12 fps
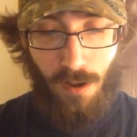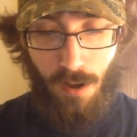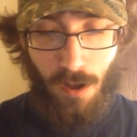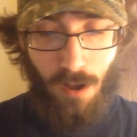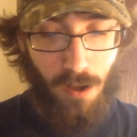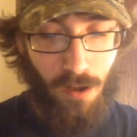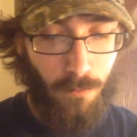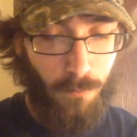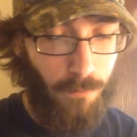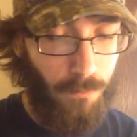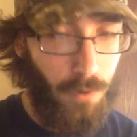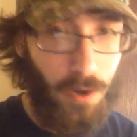
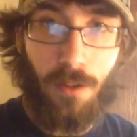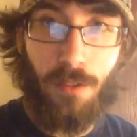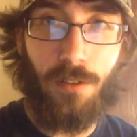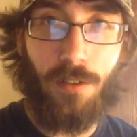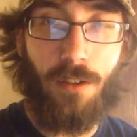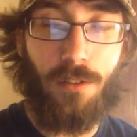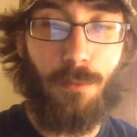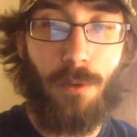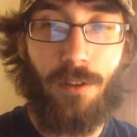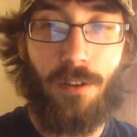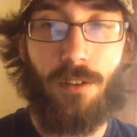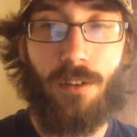And I think that's
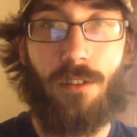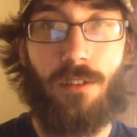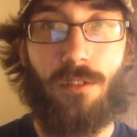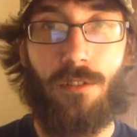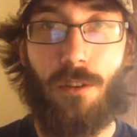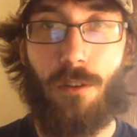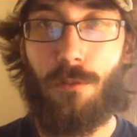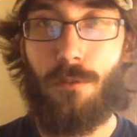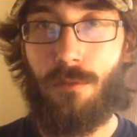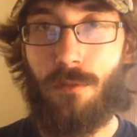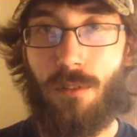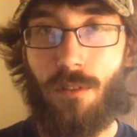about it. So
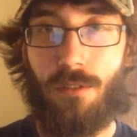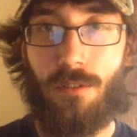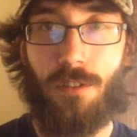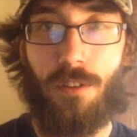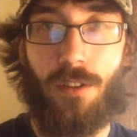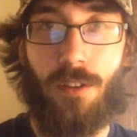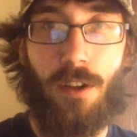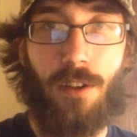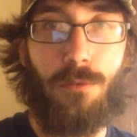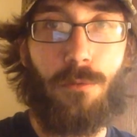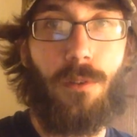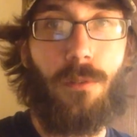see you in the
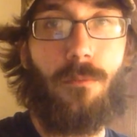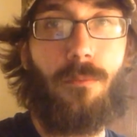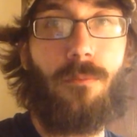next one.